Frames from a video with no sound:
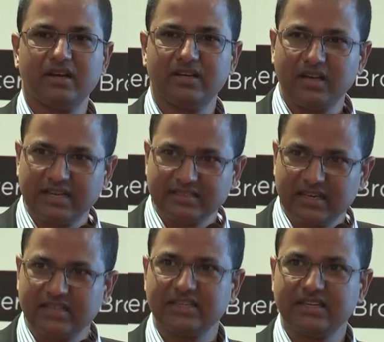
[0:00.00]

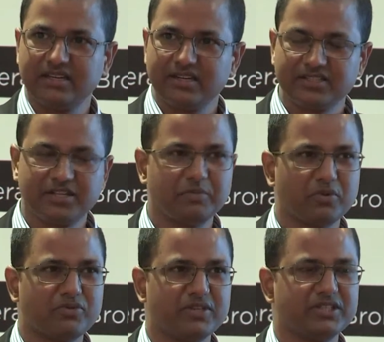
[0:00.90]
as an industry
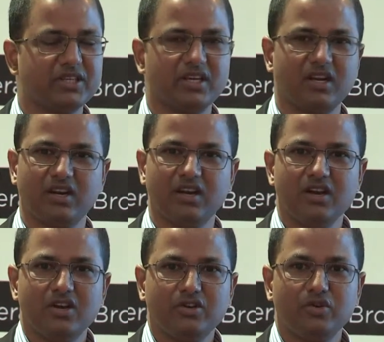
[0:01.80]
professional,
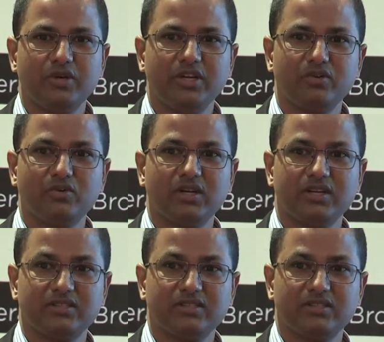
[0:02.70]
you need to